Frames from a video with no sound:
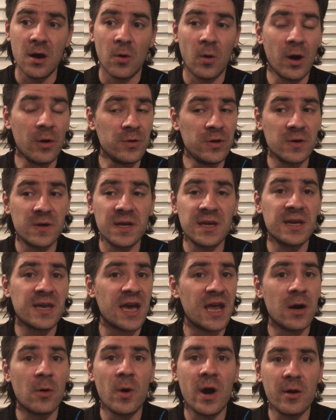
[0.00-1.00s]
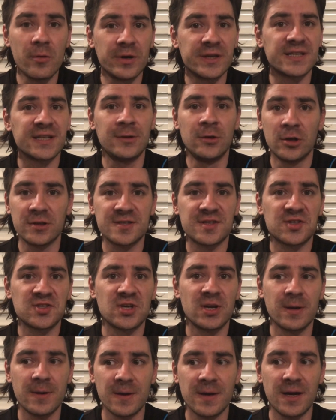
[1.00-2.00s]
well you can get away with a
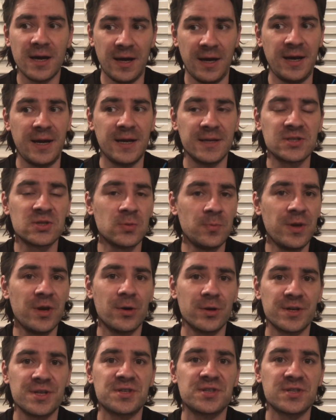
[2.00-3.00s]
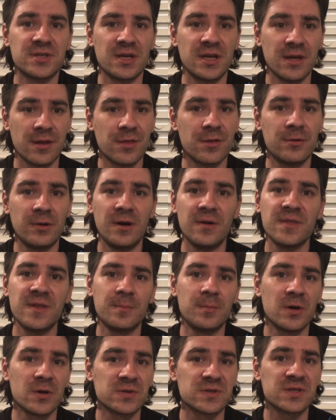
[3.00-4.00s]
lot uh, to be honest throughout the
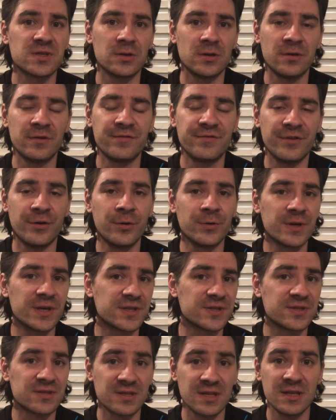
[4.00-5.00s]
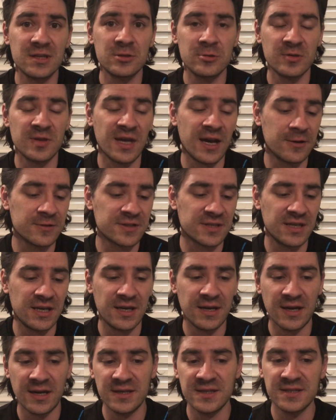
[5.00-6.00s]
month of August
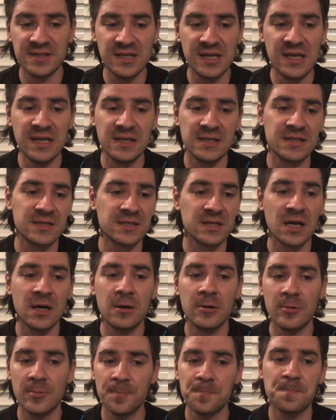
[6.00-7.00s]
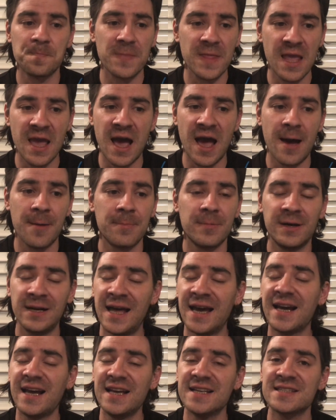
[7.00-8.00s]
2019 so yeah
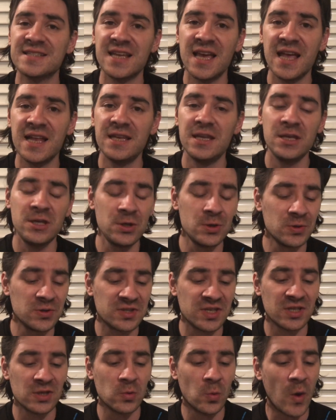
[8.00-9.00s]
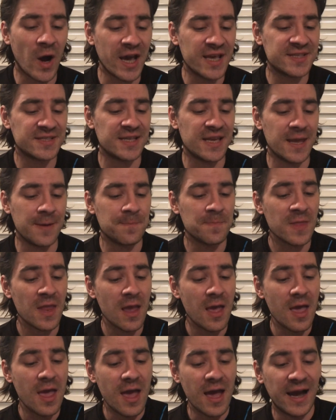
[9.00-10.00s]
like I said use it wisely
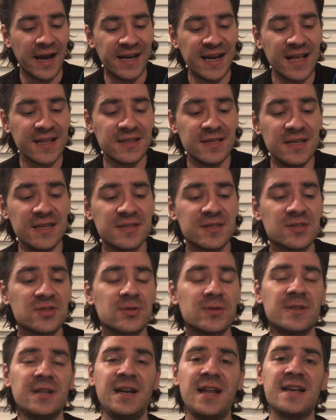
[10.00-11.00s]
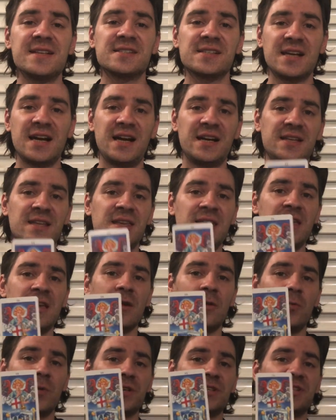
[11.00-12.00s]
and that leads us to the last card
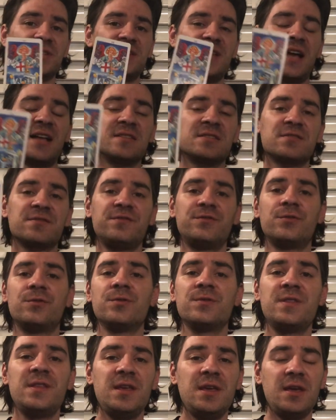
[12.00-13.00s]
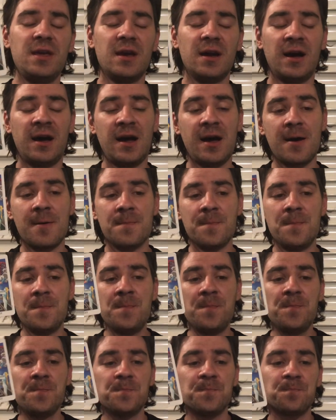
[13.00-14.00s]
here which stands for the
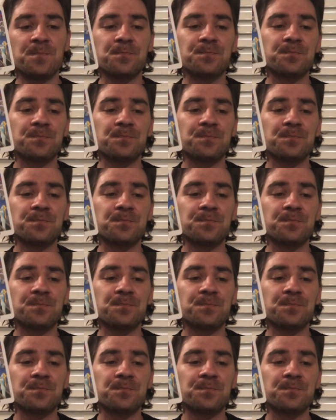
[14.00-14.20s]
um,